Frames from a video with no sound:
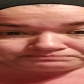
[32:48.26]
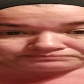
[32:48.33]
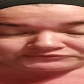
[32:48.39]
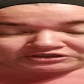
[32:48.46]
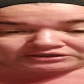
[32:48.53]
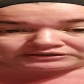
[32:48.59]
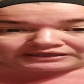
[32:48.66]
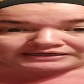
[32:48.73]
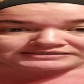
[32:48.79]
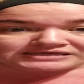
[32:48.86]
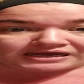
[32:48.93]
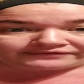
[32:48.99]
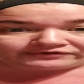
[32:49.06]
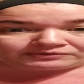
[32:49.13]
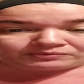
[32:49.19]
good luck
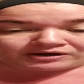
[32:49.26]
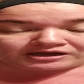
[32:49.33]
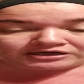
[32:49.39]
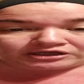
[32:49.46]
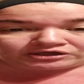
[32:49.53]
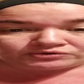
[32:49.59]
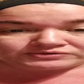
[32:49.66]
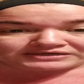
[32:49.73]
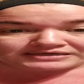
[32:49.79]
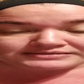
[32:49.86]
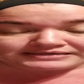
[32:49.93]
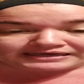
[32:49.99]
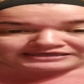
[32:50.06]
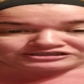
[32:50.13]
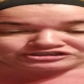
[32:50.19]
to everyone who
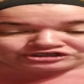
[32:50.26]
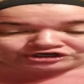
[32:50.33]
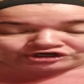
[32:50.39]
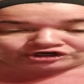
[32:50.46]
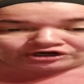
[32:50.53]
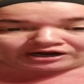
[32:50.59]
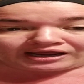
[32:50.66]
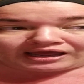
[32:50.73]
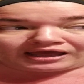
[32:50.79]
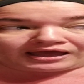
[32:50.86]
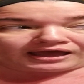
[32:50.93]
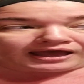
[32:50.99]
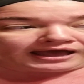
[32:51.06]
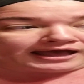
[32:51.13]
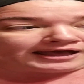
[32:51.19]
does enter.
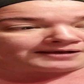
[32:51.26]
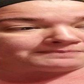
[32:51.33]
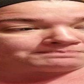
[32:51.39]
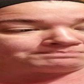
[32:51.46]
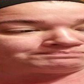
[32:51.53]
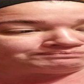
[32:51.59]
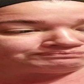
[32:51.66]
Yeah,